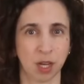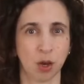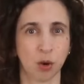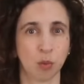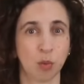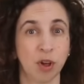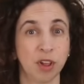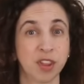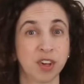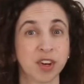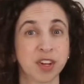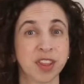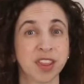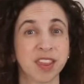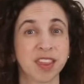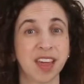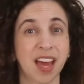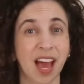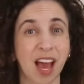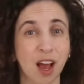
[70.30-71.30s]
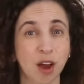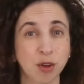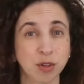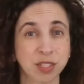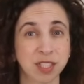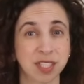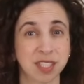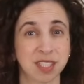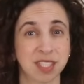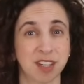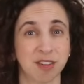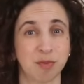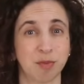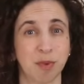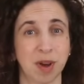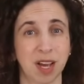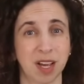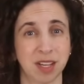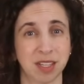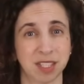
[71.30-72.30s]
While they're thousands of
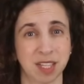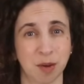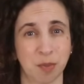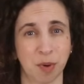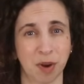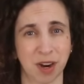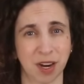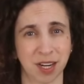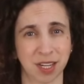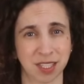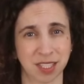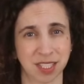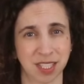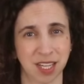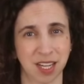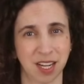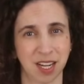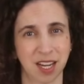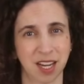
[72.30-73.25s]
miles apart,